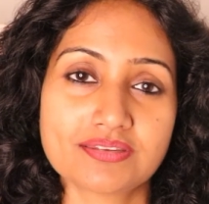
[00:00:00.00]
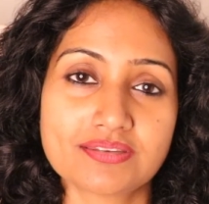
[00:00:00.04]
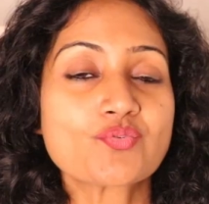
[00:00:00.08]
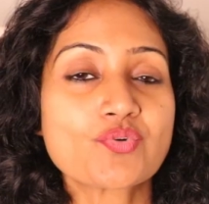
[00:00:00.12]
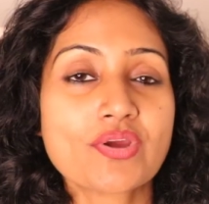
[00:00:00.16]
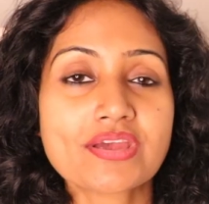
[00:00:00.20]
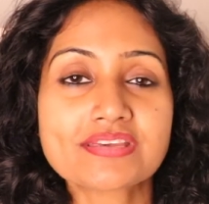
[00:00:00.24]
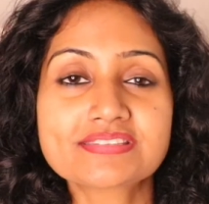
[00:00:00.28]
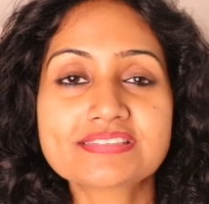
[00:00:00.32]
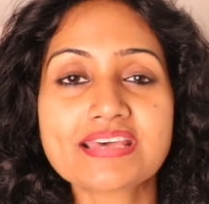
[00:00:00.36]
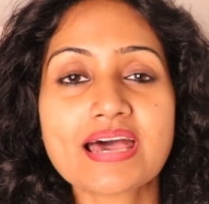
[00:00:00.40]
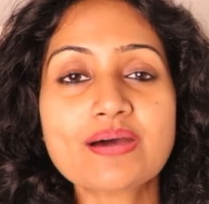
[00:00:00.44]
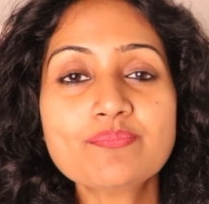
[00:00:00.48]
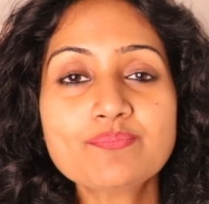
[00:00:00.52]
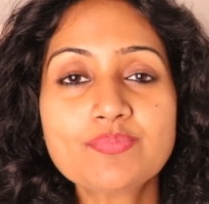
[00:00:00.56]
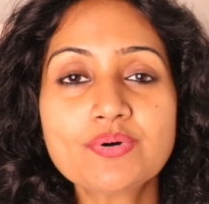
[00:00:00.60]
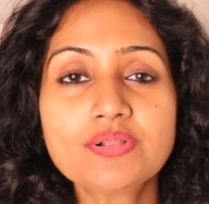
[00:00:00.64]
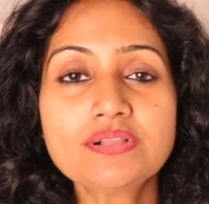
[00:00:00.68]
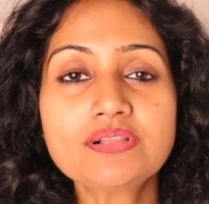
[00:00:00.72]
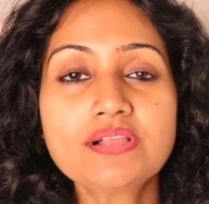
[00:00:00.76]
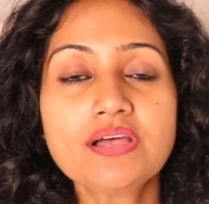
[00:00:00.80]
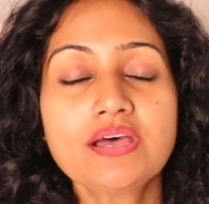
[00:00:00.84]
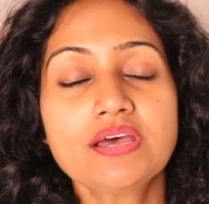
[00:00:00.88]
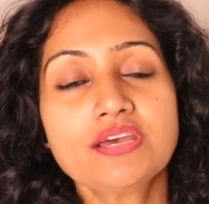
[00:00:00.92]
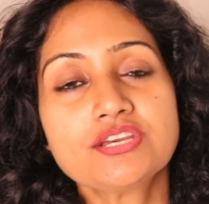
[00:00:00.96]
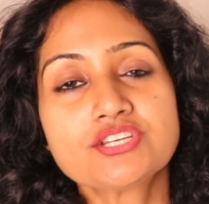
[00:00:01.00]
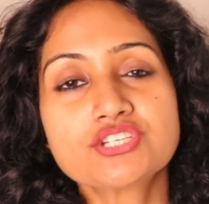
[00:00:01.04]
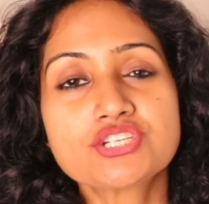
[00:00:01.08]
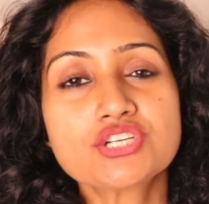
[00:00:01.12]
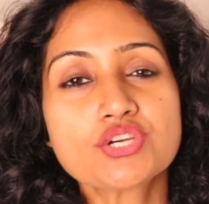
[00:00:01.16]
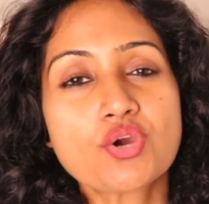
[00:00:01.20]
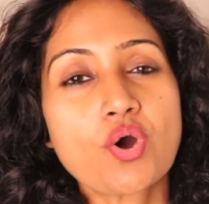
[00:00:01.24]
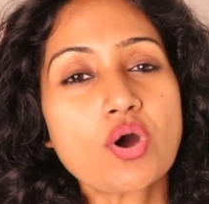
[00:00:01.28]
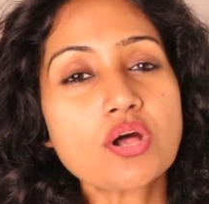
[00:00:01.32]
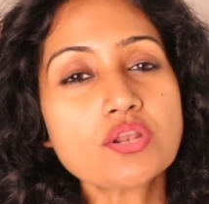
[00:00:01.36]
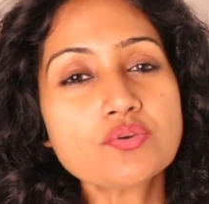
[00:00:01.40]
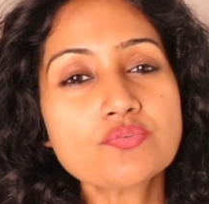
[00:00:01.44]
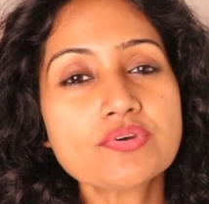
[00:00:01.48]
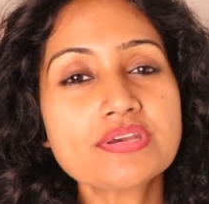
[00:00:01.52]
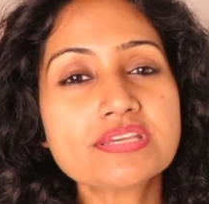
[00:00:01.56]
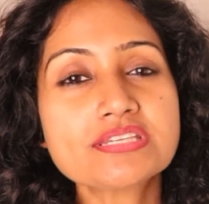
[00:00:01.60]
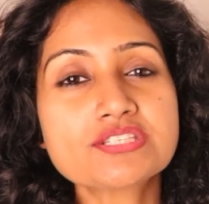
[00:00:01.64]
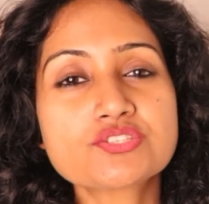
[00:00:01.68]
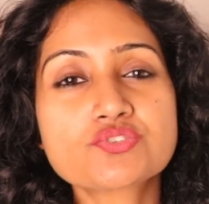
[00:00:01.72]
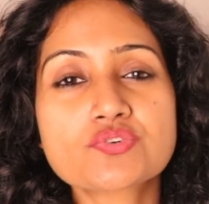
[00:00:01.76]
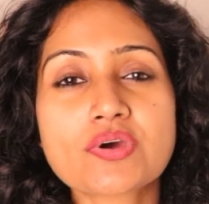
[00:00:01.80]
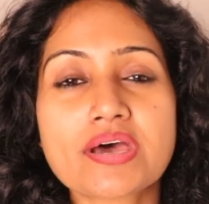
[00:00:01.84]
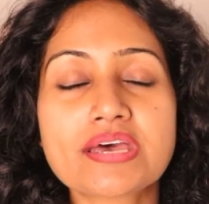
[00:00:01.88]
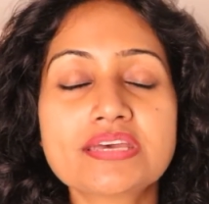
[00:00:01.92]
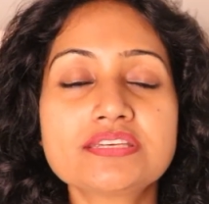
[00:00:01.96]
For example, she
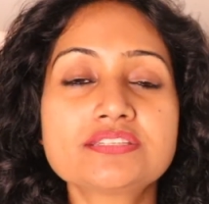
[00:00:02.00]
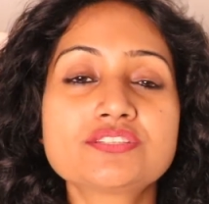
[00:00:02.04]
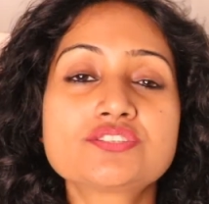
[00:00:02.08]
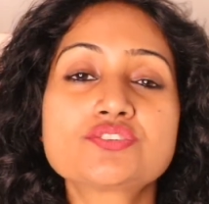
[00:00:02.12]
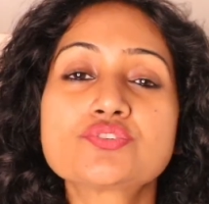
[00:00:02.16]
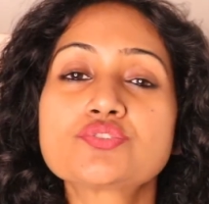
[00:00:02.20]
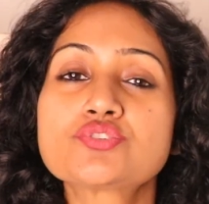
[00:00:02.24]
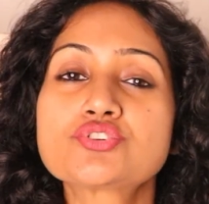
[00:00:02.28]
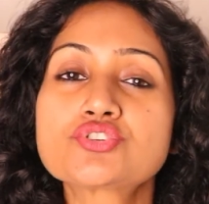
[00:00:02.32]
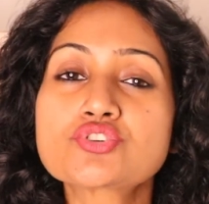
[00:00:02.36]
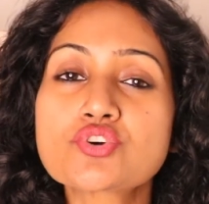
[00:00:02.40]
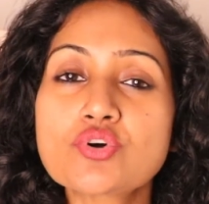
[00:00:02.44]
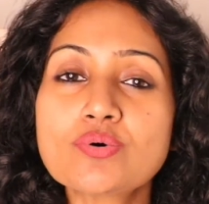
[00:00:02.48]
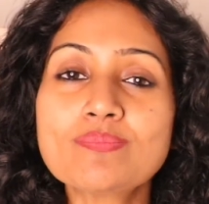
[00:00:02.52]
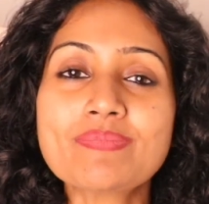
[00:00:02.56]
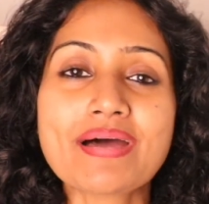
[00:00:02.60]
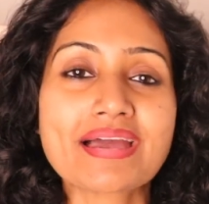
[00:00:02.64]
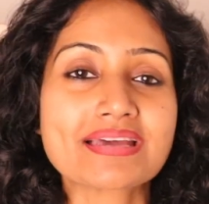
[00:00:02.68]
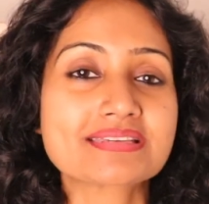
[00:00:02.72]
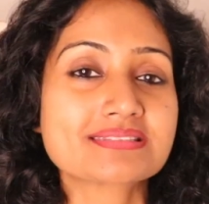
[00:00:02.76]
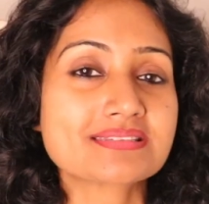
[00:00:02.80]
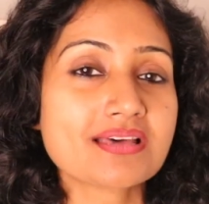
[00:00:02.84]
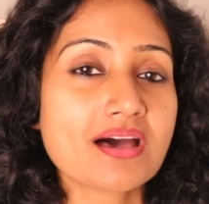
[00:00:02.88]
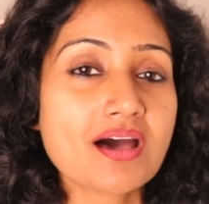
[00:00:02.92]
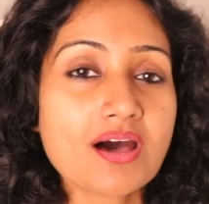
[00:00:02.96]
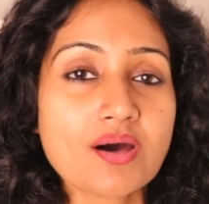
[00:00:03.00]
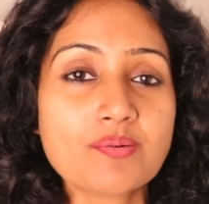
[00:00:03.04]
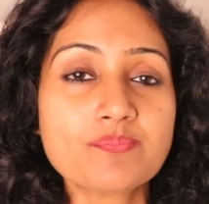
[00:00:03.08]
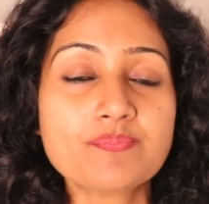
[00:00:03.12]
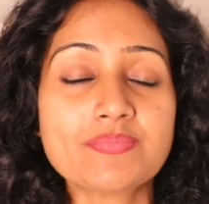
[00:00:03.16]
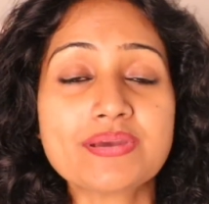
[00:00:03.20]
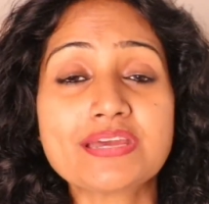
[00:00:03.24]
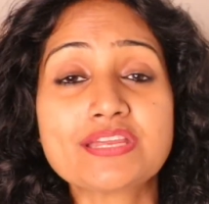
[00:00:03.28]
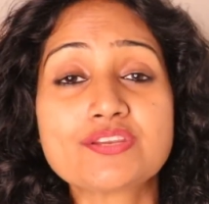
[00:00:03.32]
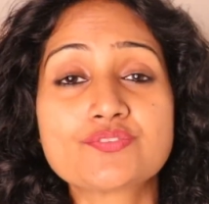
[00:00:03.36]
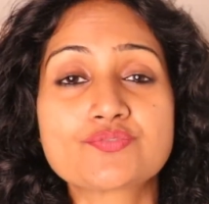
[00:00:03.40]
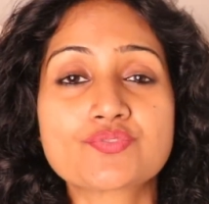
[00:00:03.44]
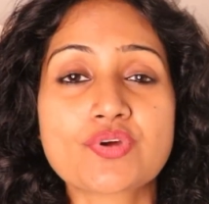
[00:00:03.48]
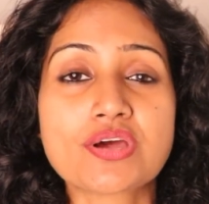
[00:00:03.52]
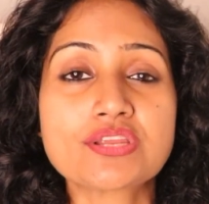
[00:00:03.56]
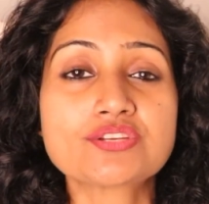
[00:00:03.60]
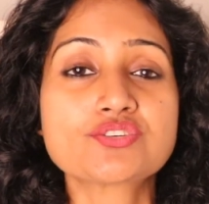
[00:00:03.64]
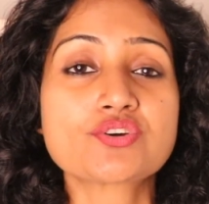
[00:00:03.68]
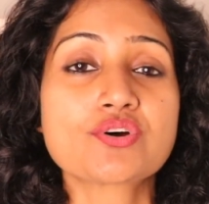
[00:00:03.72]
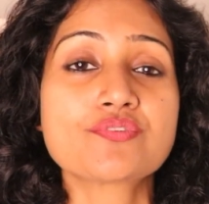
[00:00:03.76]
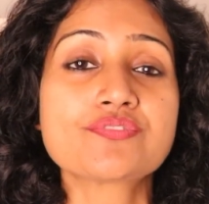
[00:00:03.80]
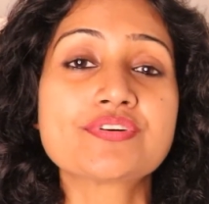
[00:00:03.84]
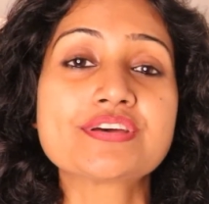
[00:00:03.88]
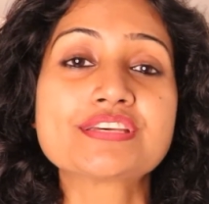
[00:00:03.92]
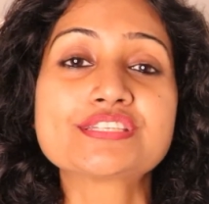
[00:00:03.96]
always tries to show Max up in
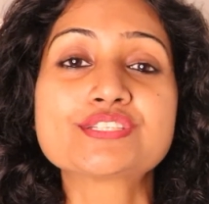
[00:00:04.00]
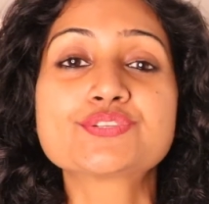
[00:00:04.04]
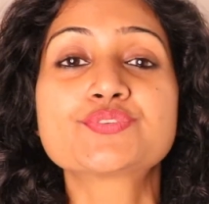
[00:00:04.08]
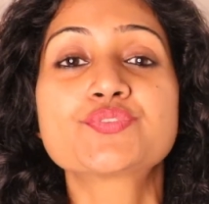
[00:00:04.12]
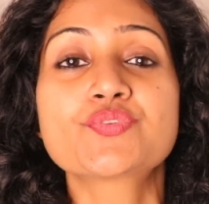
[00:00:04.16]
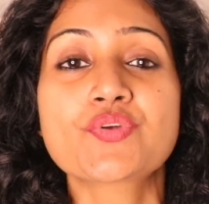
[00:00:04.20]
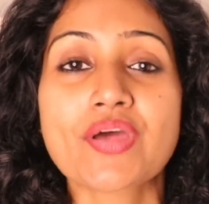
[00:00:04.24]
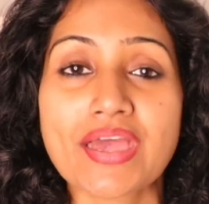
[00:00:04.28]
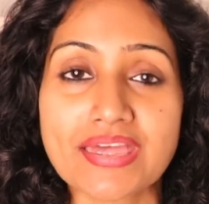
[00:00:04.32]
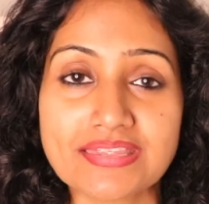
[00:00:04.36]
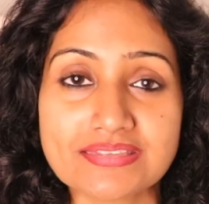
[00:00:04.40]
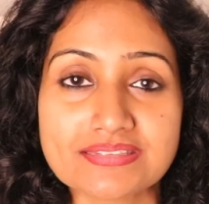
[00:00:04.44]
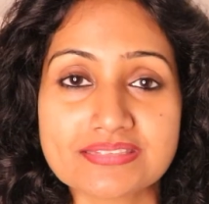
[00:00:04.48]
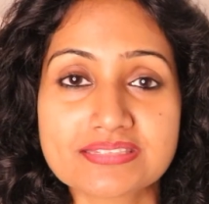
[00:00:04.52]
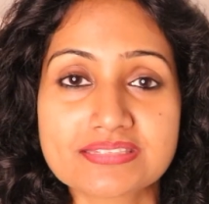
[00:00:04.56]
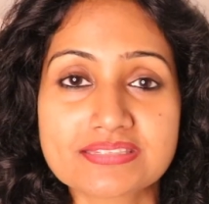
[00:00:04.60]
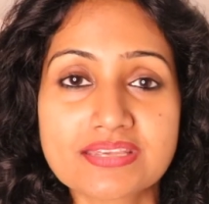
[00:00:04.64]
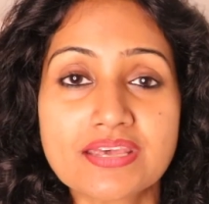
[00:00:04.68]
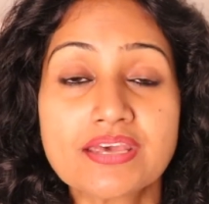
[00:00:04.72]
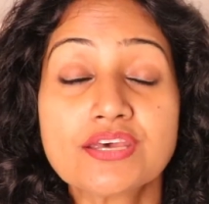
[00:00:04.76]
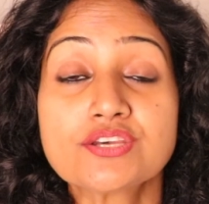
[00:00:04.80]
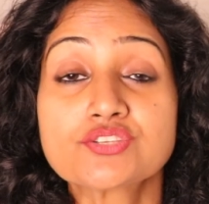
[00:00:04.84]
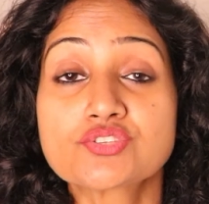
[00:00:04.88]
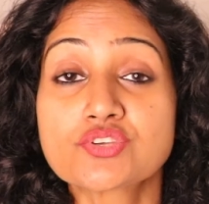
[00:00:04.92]
front of his friends.